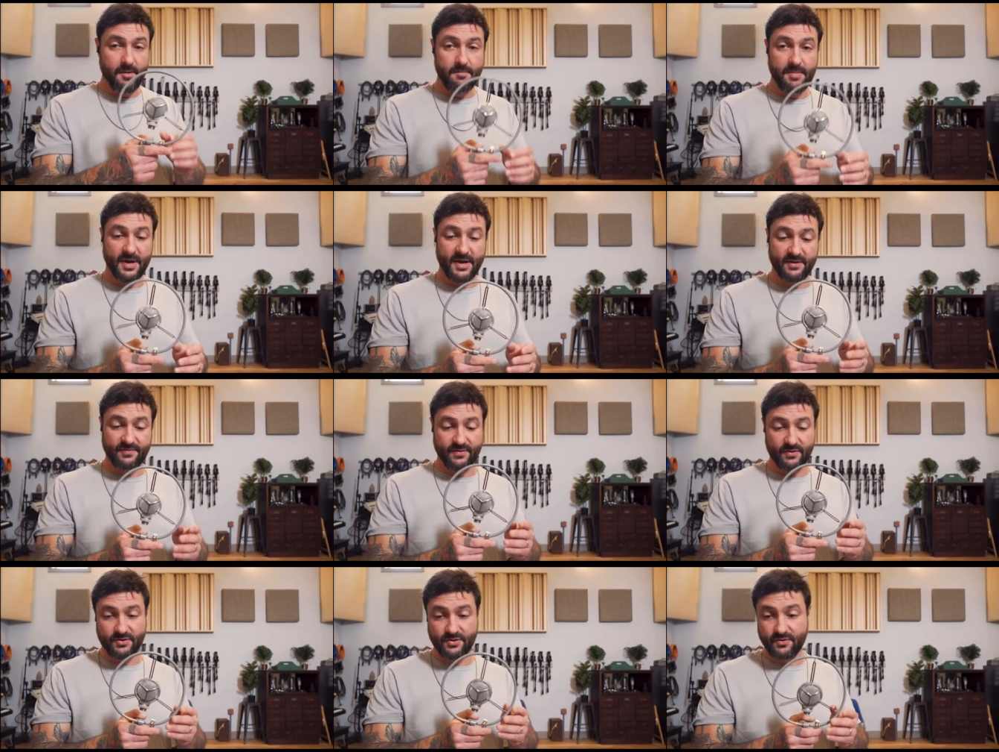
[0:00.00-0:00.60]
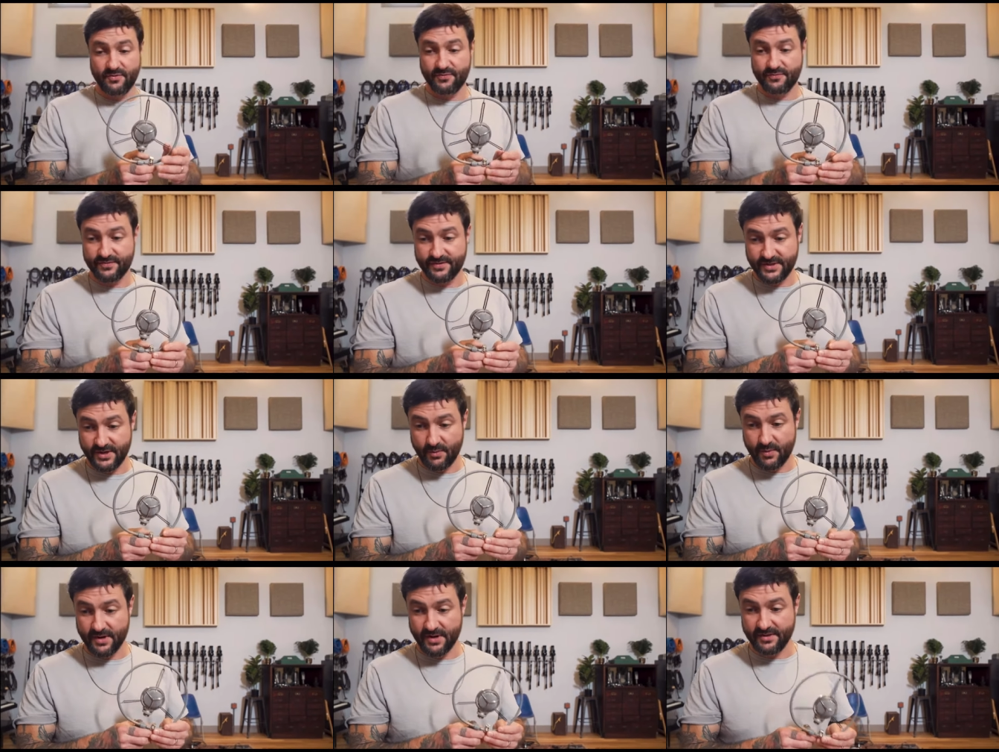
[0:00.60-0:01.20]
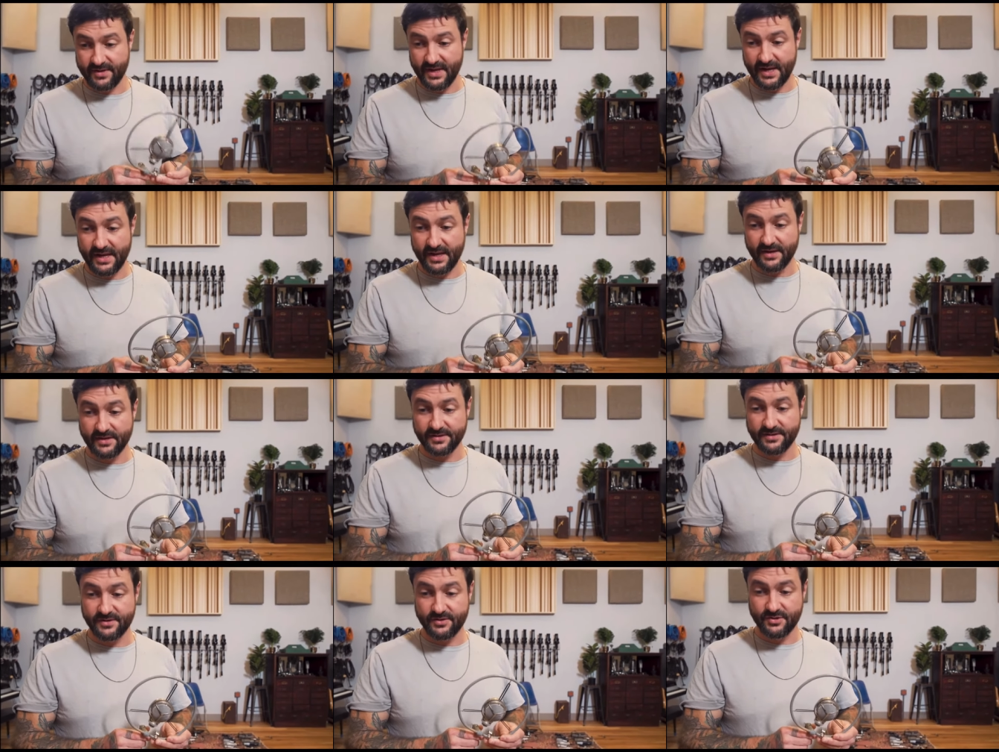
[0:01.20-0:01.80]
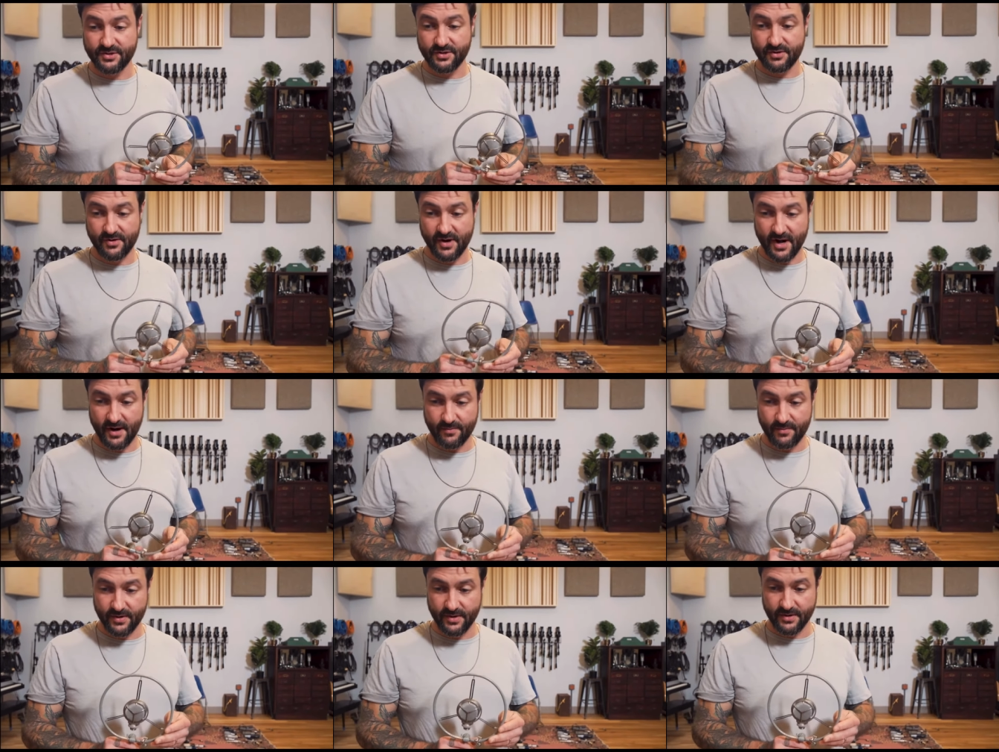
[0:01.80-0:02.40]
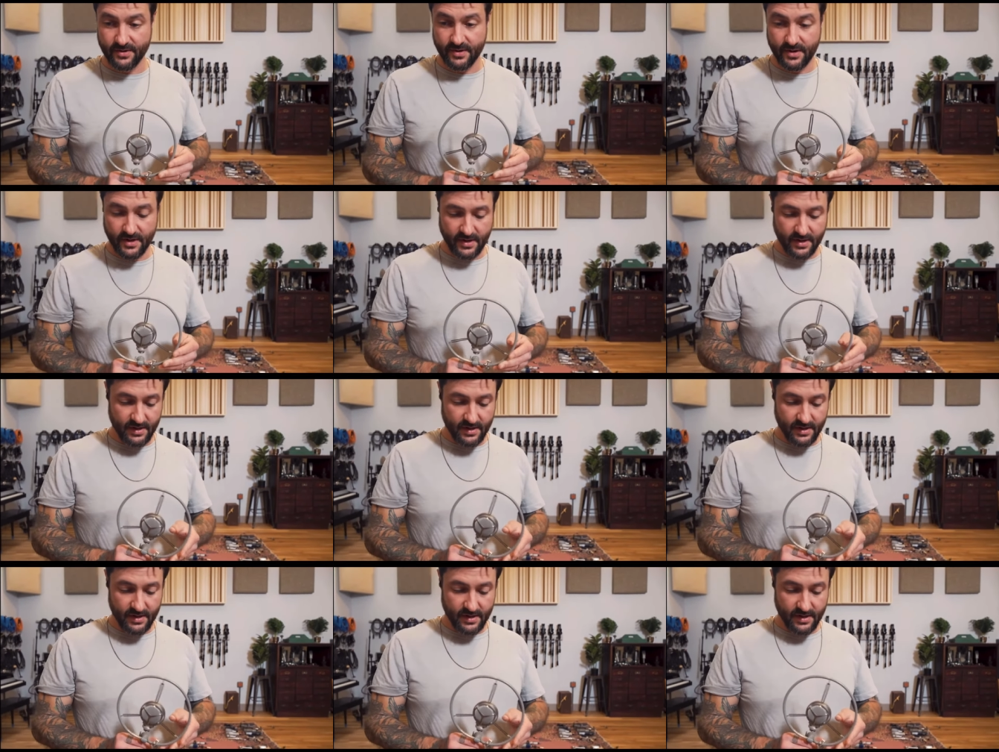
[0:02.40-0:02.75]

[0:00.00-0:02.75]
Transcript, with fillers: but if you do see one of these, you should grab one